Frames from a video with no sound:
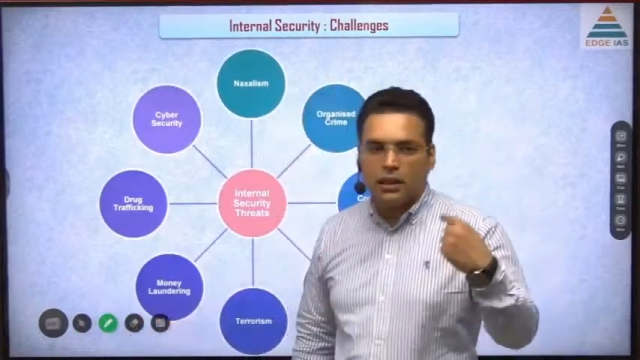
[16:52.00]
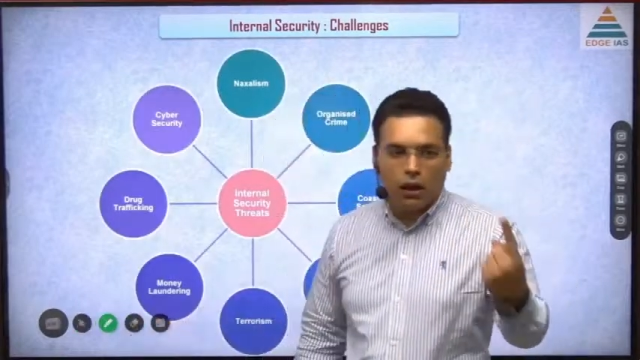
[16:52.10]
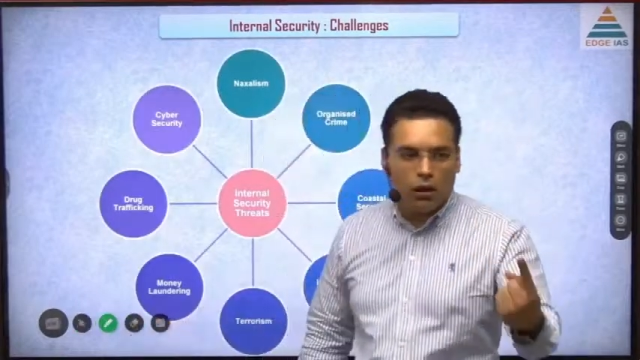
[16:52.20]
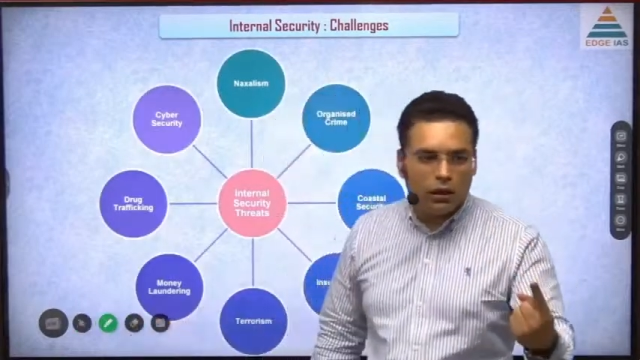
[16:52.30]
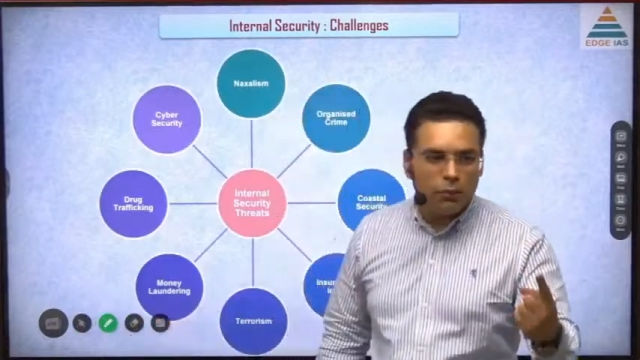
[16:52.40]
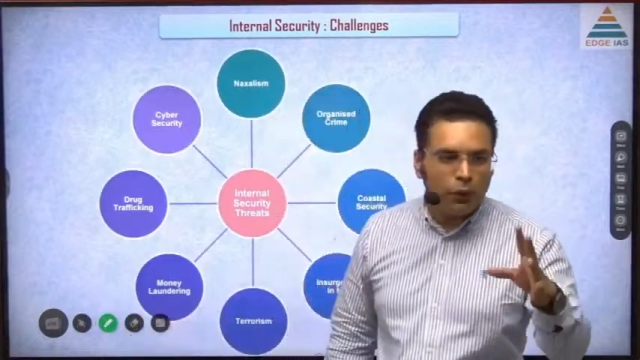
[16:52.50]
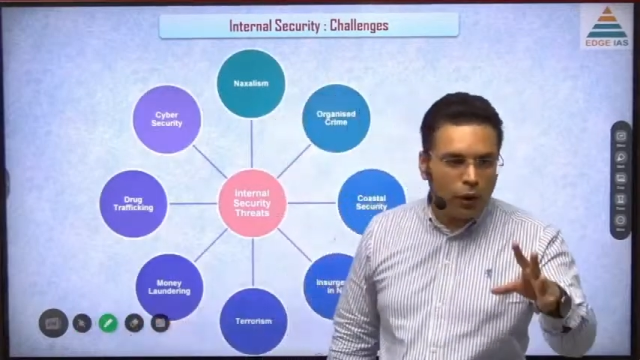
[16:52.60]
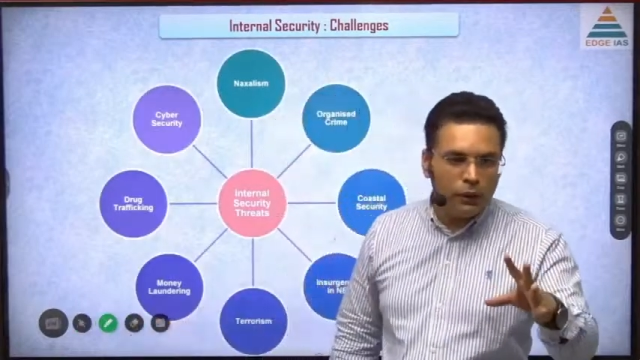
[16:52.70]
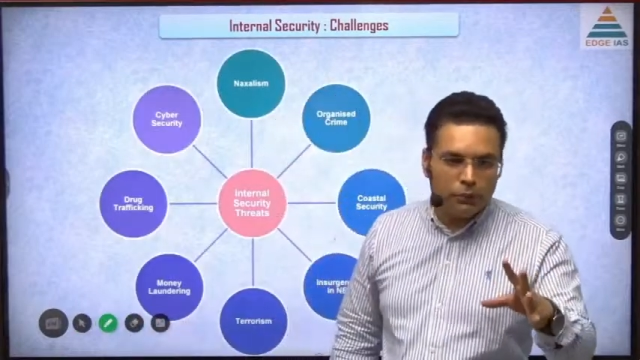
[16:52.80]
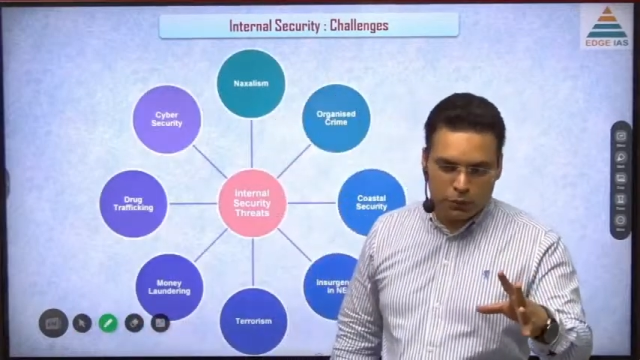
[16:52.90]
security
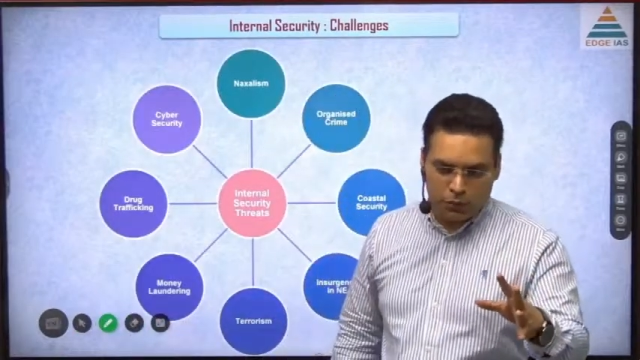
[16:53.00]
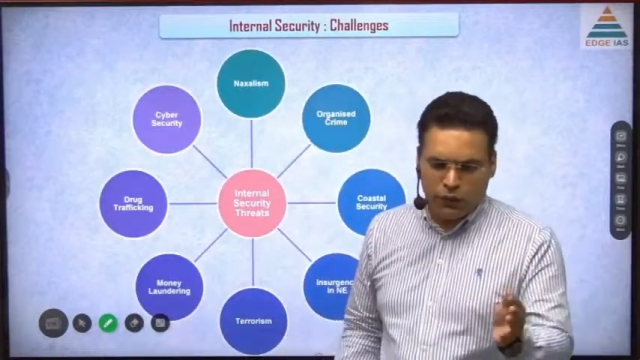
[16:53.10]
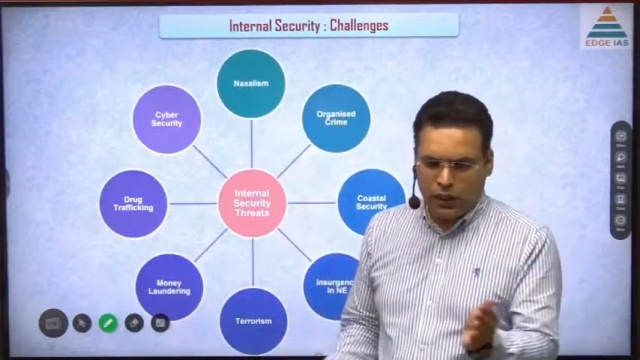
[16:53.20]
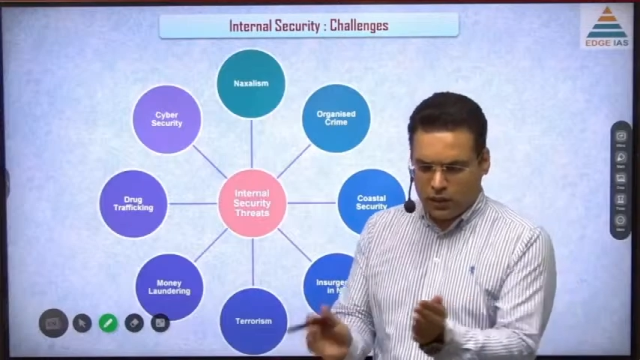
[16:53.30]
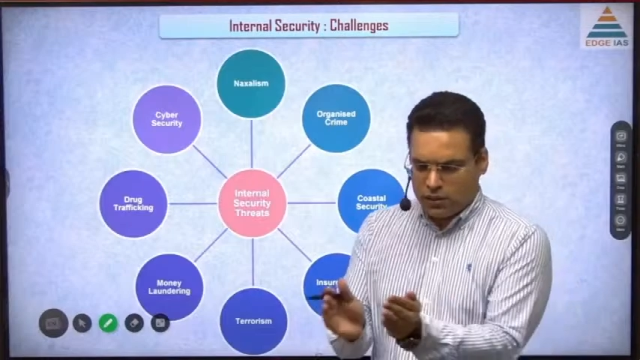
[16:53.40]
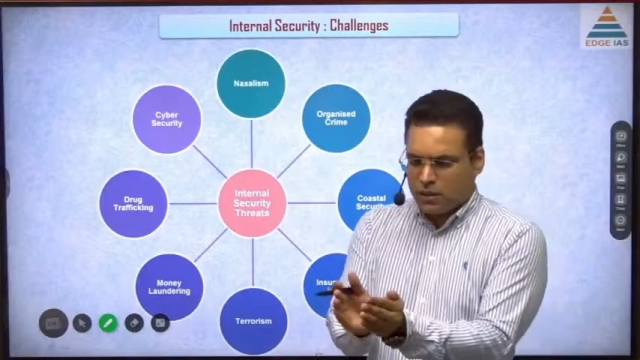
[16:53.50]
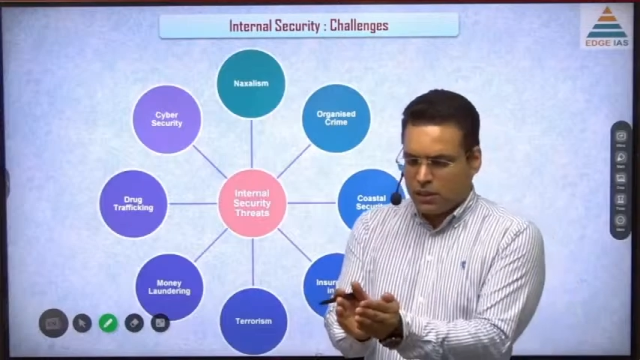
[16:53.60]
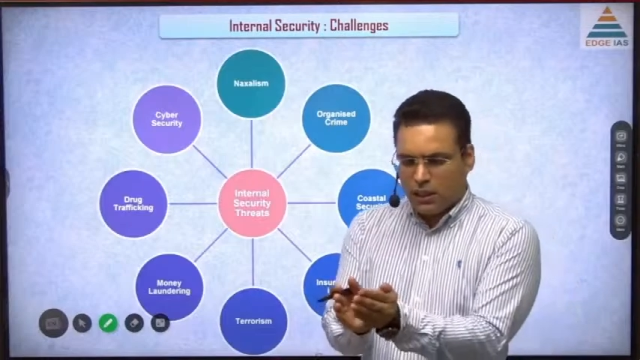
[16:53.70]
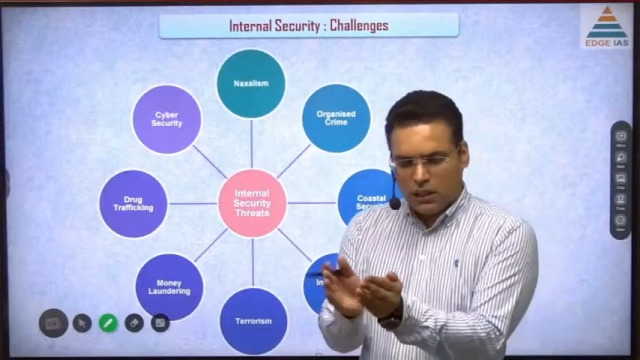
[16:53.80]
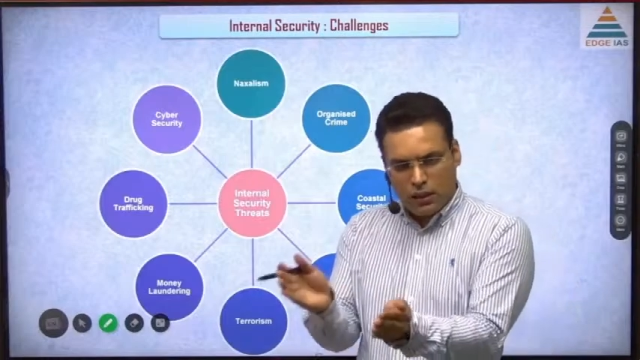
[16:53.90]
problems, we are
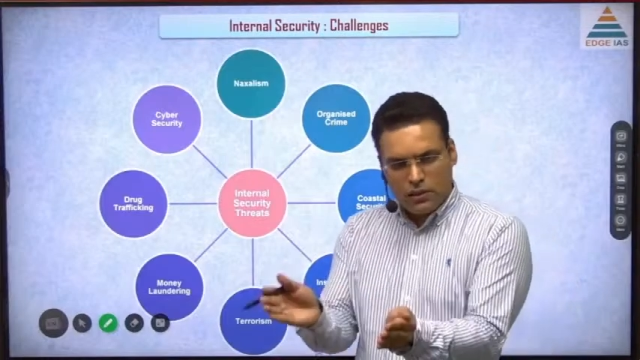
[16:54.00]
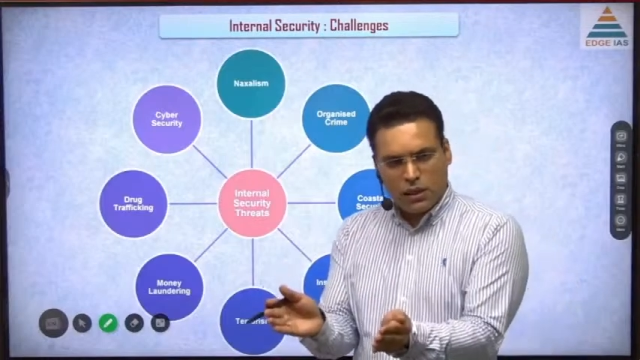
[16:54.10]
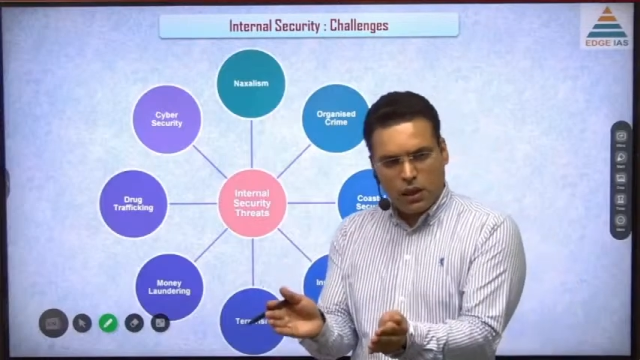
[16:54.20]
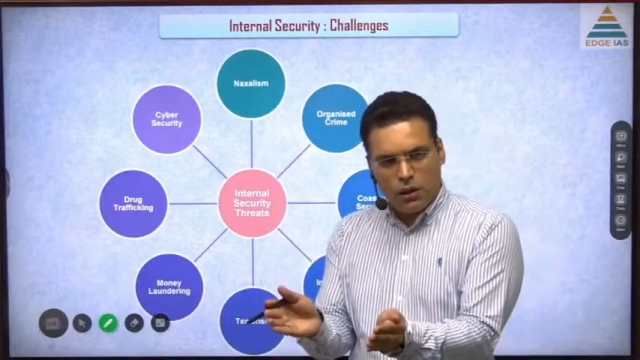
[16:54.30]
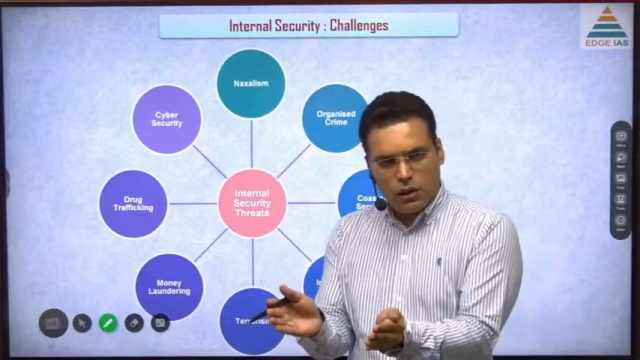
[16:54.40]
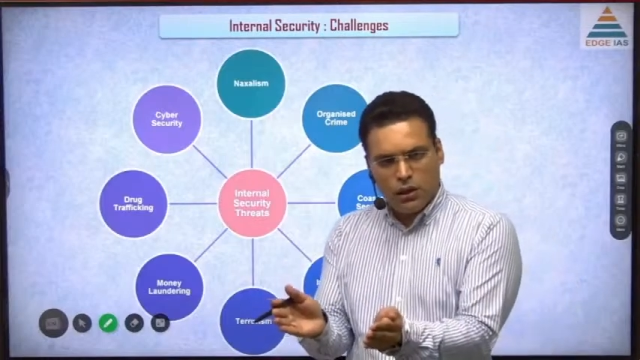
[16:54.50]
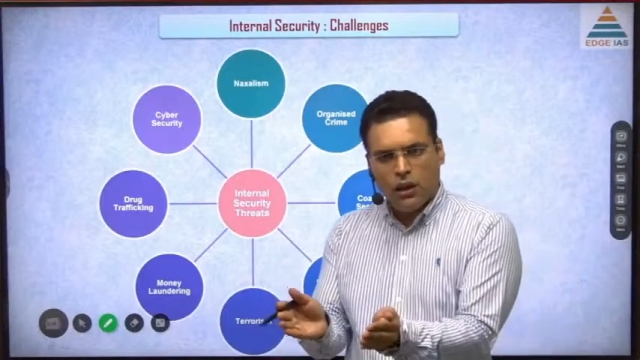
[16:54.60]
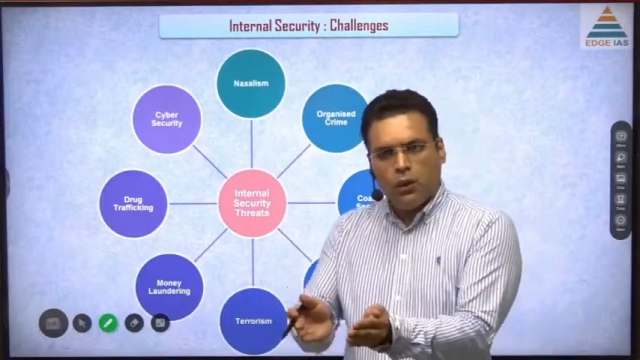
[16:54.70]
discussing internal security,